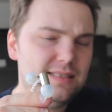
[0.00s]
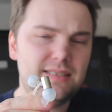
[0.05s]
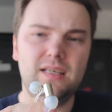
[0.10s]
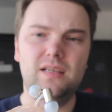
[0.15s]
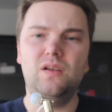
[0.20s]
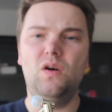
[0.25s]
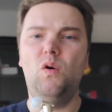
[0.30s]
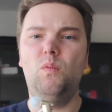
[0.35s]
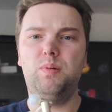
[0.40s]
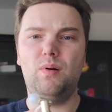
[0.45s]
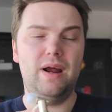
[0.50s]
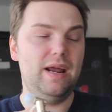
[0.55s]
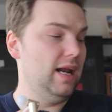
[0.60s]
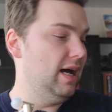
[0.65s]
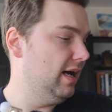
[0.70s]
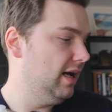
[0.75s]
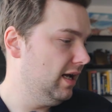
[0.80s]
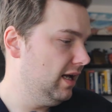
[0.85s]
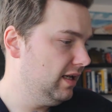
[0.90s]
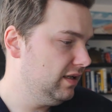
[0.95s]
It's a
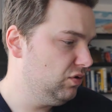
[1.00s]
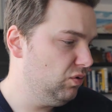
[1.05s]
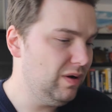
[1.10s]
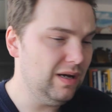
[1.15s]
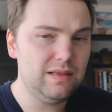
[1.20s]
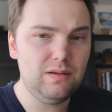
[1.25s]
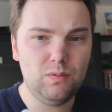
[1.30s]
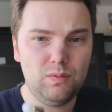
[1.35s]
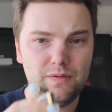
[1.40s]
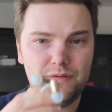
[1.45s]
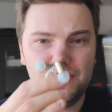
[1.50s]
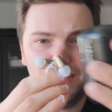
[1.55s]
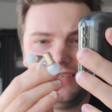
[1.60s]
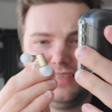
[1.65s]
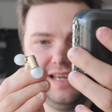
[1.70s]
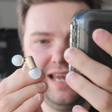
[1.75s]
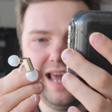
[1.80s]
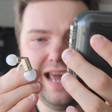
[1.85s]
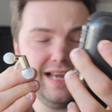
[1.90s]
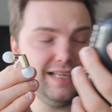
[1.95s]
no-brainer. Together with
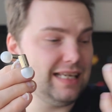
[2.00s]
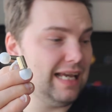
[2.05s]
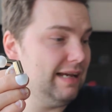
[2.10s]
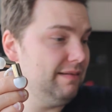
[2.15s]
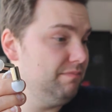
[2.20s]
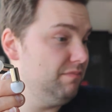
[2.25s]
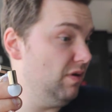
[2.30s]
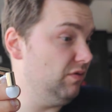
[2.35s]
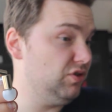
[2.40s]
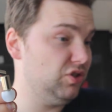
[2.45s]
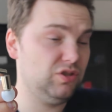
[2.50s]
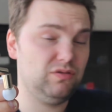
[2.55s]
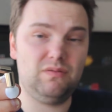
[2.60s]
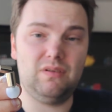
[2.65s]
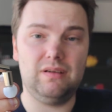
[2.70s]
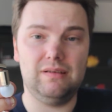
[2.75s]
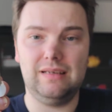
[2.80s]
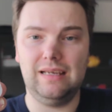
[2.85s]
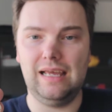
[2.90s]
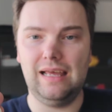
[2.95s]
this case,
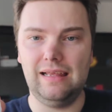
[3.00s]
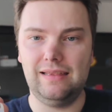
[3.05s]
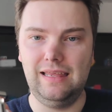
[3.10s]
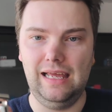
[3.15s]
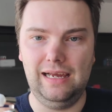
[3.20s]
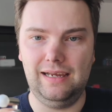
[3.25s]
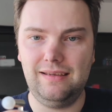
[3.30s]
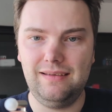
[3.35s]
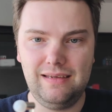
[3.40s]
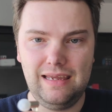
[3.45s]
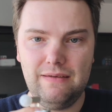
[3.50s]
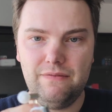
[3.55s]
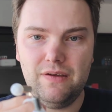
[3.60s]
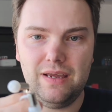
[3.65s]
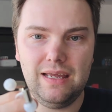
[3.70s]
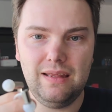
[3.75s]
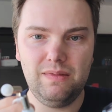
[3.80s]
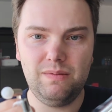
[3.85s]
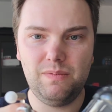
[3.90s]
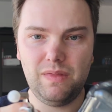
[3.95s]
they're
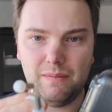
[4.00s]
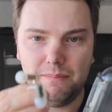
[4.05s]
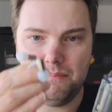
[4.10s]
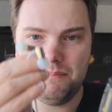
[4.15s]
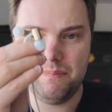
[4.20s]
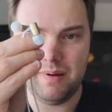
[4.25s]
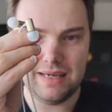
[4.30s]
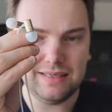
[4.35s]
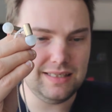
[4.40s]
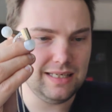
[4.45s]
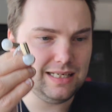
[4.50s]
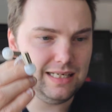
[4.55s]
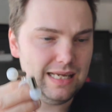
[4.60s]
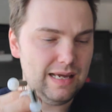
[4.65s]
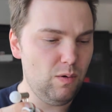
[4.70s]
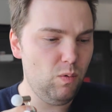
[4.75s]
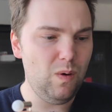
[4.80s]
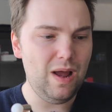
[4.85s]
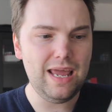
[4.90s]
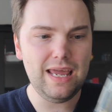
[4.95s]
giving them
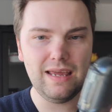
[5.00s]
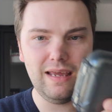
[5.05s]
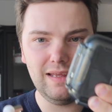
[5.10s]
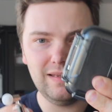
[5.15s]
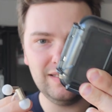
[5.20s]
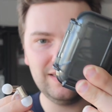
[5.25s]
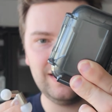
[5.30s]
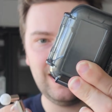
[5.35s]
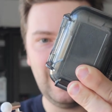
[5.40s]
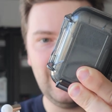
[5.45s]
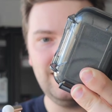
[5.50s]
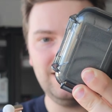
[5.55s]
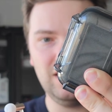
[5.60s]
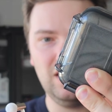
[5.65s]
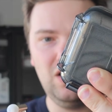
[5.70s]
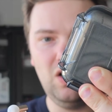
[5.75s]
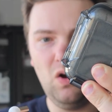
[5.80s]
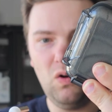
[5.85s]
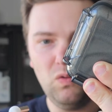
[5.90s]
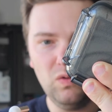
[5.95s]
basically away. This case
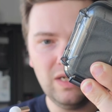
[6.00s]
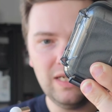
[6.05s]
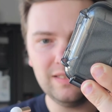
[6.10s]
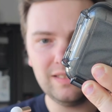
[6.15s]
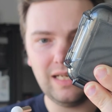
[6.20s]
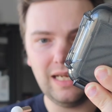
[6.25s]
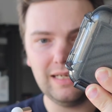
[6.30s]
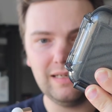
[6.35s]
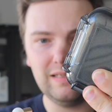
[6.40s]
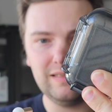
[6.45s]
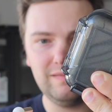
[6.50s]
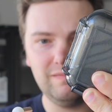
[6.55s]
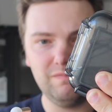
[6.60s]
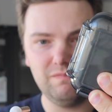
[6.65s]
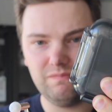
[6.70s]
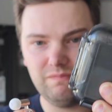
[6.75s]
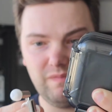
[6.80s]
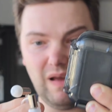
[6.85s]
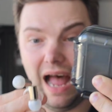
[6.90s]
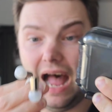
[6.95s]
alone is like
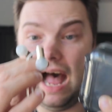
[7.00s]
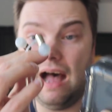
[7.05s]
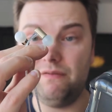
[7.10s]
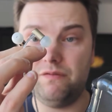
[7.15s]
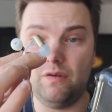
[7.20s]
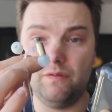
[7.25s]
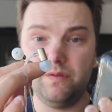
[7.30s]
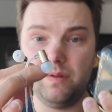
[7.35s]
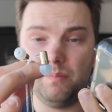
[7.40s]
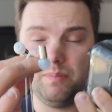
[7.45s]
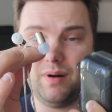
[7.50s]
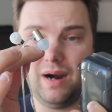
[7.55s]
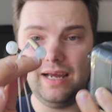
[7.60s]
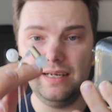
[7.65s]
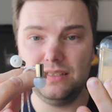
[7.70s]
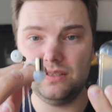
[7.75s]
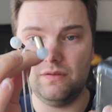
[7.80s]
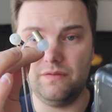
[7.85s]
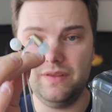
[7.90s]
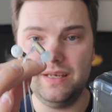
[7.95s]
half of the
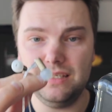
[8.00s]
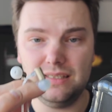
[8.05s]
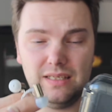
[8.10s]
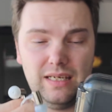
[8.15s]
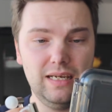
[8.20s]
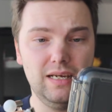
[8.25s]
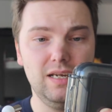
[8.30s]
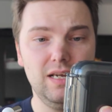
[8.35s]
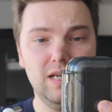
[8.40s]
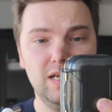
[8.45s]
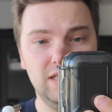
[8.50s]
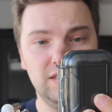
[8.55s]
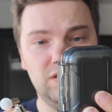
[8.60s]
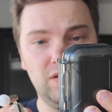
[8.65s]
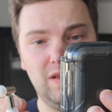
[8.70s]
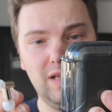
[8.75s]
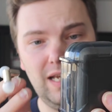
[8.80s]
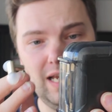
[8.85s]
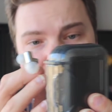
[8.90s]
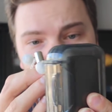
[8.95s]
price of this here.
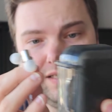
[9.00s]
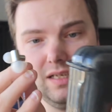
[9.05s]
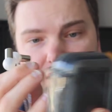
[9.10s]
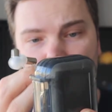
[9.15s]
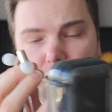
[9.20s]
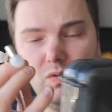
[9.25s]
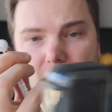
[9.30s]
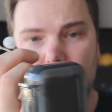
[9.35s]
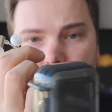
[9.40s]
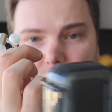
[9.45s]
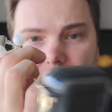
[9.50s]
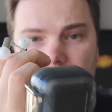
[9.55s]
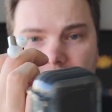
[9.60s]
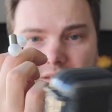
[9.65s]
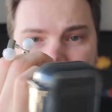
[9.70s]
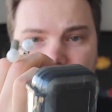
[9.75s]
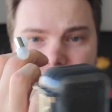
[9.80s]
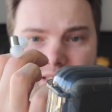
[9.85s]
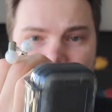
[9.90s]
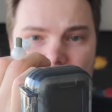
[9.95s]
So the case alone, I
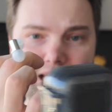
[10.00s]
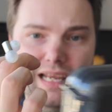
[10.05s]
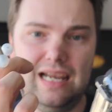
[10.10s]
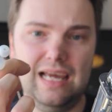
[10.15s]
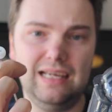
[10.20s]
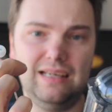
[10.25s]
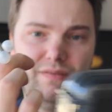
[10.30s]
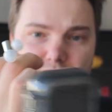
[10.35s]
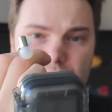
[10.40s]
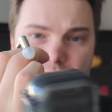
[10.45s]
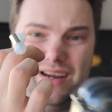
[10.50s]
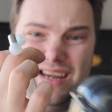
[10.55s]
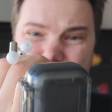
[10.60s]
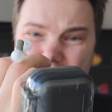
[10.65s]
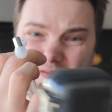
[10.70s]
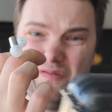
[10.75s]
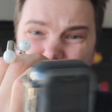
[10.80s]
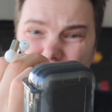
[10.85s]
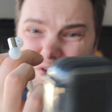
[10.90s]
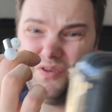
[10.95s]
would say like
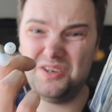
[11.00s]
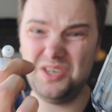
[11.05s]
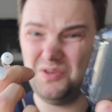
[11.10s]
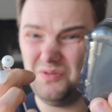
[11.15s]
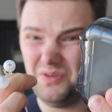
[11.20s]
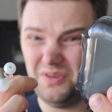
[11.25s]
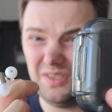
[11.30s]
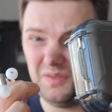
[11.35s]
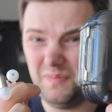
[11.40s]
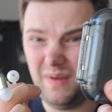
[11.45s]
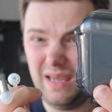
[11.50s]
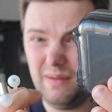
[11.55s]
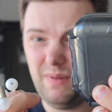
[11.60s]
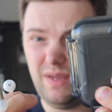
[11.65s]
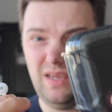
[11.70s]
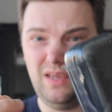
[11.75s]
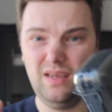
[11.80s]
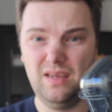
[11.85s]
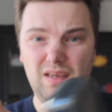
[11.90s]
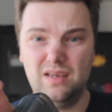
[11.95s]
3-4 euros
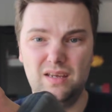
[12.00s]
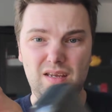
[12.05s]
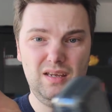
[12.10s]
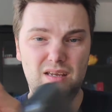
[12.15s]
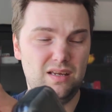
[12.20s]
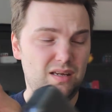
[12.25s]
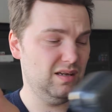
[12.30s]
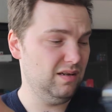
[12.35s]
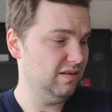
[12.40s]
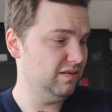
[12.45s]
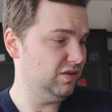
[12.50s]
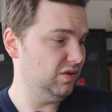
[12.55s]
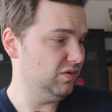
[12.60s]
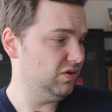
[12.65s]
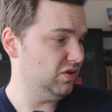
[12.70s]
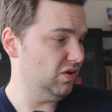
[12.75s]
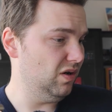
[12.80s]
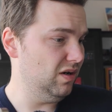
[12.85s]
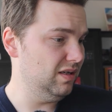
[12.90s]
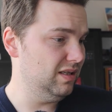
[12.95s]
maybe, so
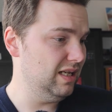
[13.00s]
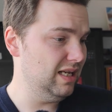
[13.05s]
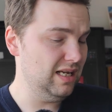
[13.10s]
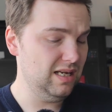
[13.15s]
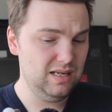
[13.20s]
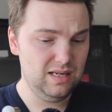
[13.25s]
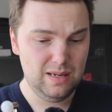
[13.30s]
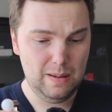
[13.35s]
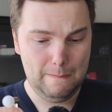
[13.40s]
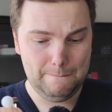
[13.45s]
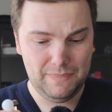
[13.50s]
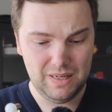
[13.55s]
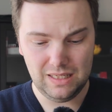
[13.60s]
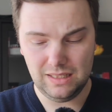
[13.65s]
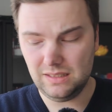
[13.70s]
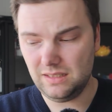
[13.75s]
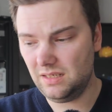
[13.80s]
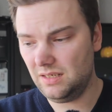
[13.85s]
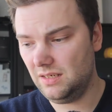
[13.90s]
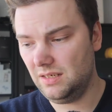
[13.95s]
solidly
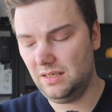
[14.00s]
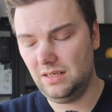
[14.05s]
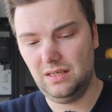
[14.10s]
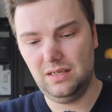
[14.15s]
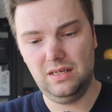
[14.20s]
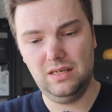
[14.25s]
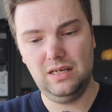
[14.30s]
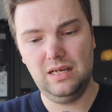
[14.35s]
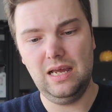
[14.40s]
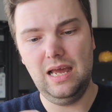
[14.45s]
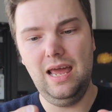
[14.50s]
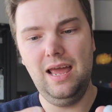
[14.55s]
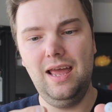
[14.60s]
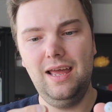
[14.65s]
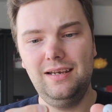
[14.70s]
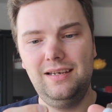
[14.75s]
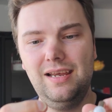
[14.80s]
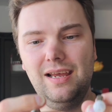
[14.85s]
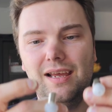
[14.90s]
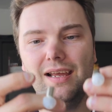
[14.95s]
built.
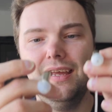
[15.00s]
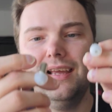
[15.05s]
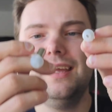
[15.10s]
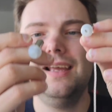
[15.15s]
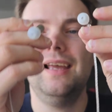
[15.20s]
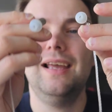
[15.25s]
And